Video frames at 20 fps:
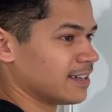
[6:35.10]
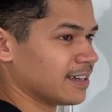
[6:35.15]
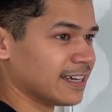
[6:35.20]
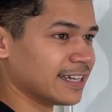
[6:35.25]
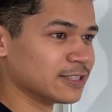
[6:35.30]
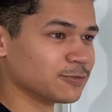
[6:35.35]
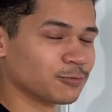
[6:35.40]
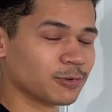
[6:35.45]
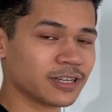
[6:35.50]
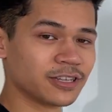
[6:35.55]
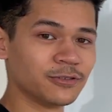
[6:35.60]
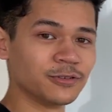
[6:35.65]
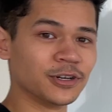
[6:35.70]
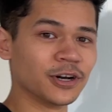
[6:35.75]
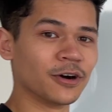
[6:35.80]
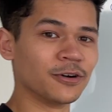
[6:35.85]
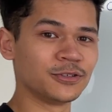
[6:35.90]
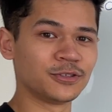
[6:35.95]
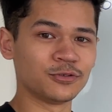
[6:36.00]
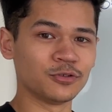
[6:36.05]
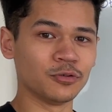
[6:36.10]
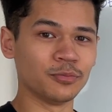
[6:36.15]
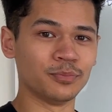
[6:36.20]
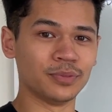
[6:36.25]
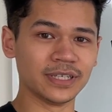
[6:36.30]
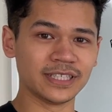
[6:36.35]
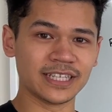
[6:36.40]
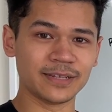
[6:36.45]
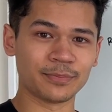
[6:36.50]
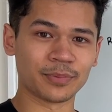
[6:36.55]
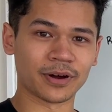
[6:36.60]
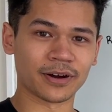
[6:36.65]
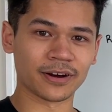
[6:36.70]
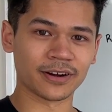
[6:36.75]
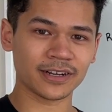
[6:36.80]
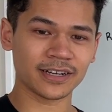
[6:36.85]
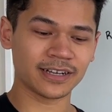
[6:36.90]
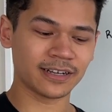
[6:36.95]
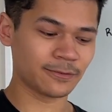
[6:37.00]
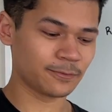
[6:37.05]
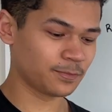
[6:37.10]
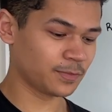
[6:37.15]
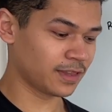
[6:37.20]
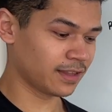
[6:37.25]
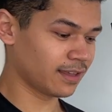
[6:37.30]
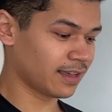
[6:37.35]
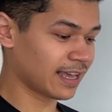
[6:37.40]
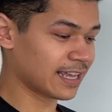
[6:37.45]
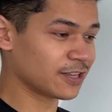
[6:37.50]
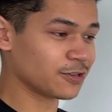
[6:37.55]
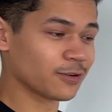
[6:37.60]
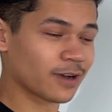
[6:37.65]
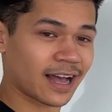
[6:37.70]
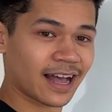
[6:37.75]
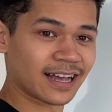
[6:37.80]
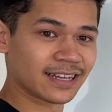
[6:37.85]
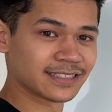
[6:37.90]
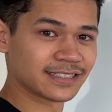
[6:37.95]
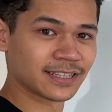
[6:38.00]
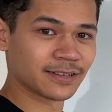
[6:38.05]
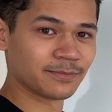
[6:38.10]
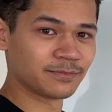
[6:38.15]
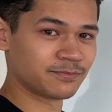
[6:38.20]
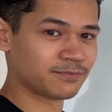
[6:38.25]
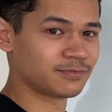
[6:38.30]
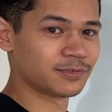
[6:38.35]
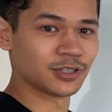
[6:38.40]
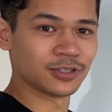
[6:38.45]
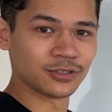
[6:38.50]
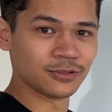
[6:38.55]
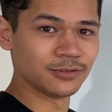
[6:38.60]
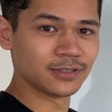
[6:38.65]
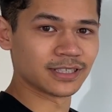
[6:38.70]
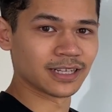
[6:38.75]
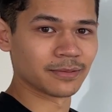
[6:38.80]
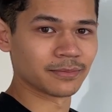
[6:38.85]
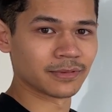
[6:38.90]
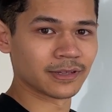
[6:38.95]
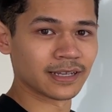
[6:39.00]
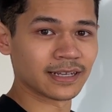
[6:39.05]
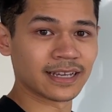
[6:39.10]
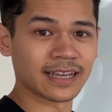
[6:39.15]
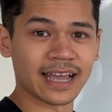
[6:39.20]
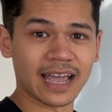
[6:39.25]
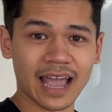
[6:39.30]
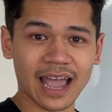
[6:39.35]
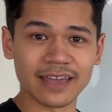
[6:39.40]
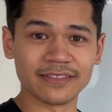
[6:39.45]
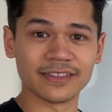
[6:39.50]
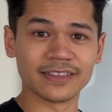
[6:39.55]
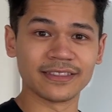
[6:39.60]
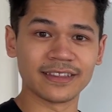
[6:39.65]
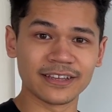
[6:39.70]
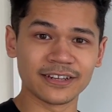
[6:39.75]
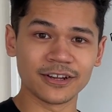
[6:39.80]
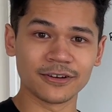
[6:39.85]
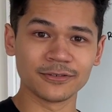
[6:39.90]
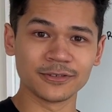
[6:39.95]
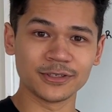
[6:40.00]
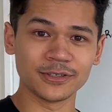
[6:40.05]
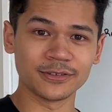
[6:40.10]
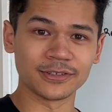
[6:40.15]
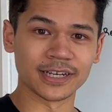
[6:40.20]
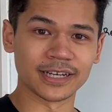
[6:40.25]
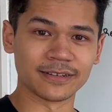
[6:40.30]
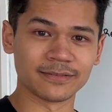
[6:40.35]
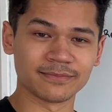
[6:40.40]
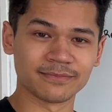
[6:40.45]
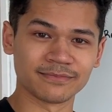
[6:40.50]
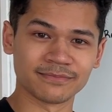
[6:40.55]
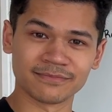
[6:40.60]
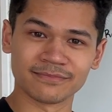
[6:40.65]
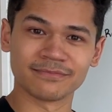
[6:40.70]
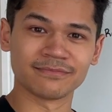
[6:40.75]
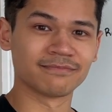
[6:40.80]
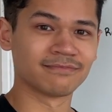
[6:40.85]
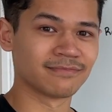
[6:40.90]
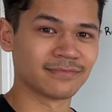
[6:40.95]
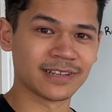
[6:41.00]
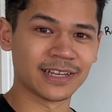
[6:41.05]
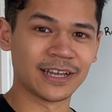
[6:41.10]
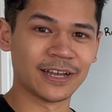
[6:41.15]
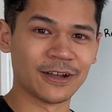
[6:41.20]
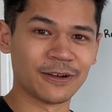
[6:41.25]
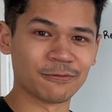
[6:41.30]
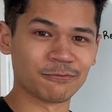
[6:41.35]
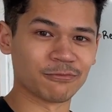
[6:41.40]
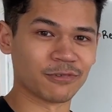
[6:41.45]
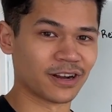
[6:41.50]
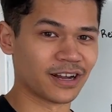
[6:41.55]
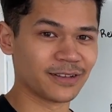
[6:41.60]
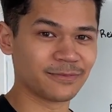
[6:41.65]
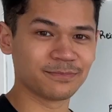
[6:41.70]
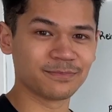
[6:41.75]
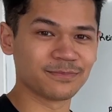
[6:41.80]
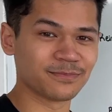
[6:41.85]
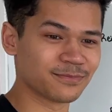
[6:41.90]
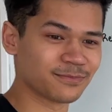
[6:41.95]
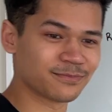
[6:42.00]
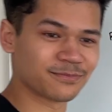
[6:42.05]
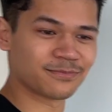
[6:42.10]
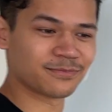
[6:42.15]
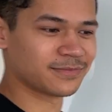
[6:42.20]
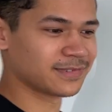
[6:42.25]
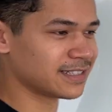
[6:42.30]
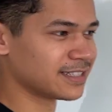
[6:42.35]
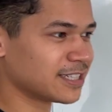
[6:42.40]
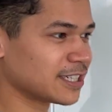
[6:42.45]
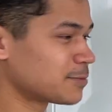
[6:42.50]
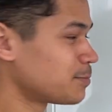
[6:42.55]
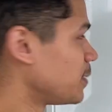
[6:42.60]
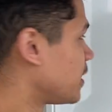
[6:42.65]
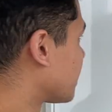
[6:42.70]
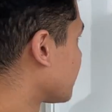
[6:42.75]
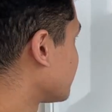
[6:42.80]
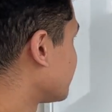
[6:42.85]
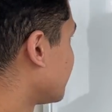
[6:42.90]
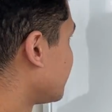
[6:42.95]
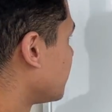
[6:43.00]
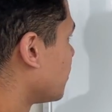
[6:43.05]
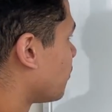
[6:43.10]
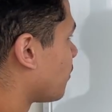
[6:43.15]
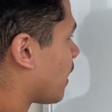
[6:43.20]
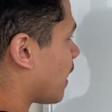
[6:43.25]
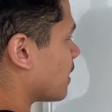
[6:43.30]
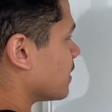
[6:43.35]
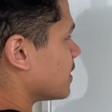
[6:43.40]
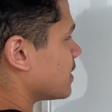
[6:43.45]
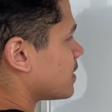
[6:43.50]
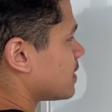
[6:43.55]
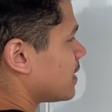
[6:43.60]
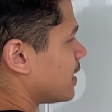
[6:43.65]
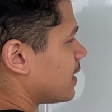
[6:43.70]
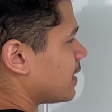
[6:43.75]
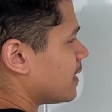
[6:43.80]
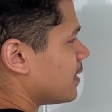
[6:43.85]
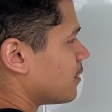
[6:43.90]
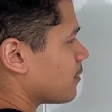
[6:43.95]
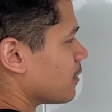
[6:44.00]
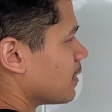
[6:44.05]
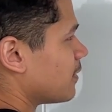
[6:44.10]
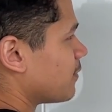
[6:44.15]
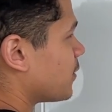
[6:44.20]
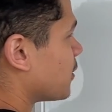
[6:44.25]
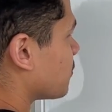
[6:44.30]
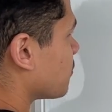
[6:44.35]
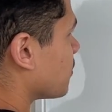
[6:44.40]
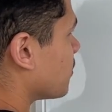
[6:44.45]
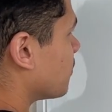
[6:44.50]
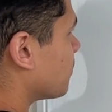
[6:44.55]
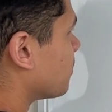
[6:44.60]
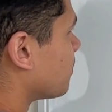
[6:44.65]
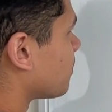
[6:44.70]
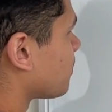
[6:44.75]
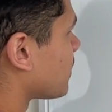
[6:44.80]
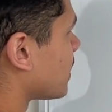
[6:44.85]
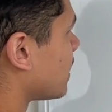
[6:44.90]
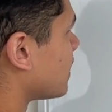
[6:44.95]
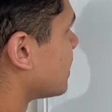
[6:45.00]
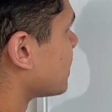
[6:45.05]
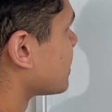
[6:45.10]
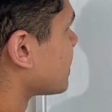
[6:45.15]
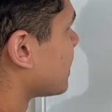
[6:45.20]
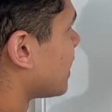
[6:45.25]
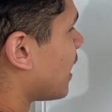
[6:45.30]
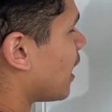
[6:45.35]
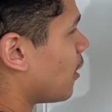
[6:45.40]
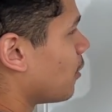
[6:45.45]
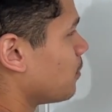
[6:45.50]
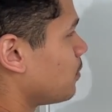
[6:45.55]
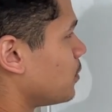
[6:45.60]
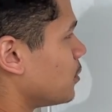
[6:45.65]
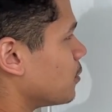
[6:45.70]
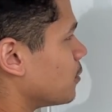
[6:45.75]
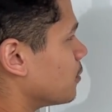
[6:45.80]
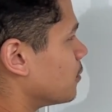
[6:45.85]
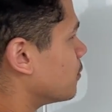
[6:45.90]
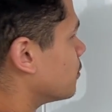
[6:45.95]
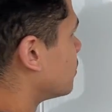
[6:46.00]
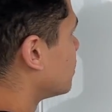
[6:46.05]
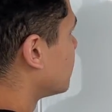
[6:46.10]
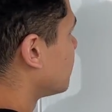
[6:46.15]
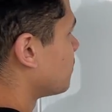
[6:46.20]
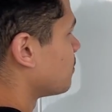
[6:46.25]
is when you go to a busy park and you ask them to do something and then they don't do it, right? Just because they know how to sit in your living room, that doesn't help you,